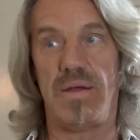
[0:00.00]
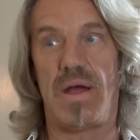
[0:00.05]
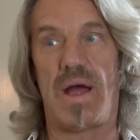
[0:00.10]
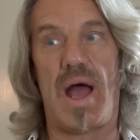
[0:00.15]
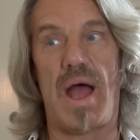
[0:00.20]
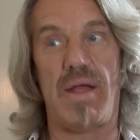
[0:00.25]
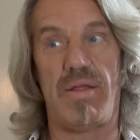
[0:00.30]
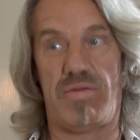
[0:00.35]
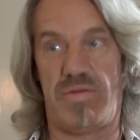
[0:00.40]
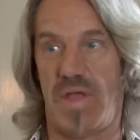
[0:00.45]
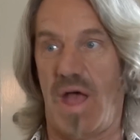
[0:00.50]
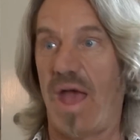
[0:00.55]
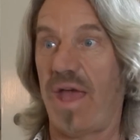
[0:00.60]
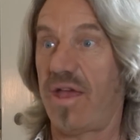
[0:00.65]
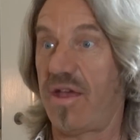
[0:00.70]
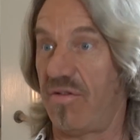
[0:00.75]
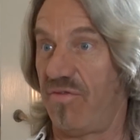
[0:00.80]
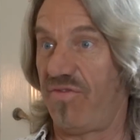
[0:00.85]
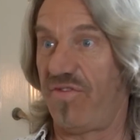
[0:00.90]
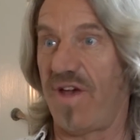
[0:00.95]
I, I, I
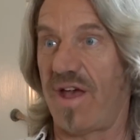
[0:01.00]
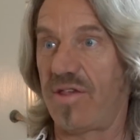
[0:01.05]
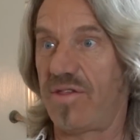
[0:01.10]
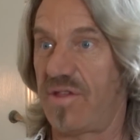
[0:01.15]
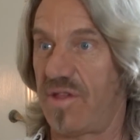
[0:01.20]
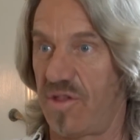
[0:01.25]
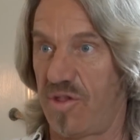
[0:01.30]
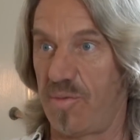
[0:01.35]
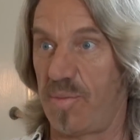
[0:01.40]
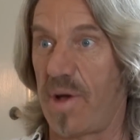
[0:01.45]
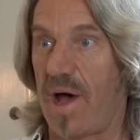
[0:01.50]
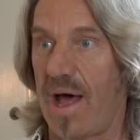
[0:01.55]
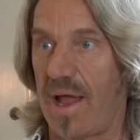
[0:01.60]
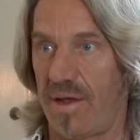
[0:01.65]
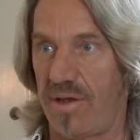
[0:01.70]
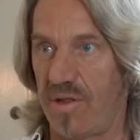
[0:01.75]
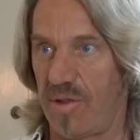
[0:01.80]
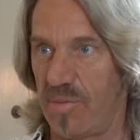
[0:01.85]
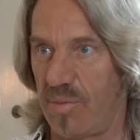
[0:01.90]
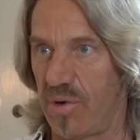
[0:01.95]
confessed the
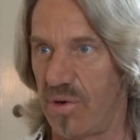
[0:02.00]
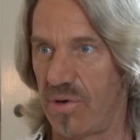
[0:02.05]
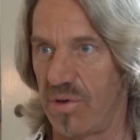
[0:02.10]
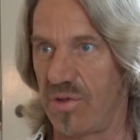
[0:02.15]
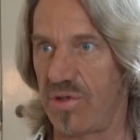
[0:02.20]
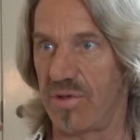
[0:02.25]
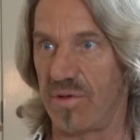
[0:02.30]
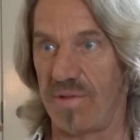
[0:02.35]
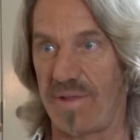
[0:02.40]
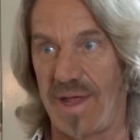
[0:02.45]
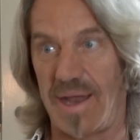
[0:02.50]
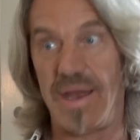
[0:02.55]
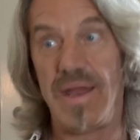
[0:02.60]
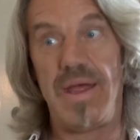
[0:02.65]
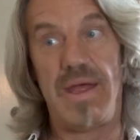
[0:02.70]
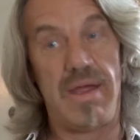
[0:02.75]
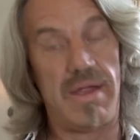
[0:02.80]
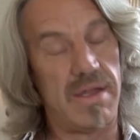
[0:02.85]
spot to the producer that,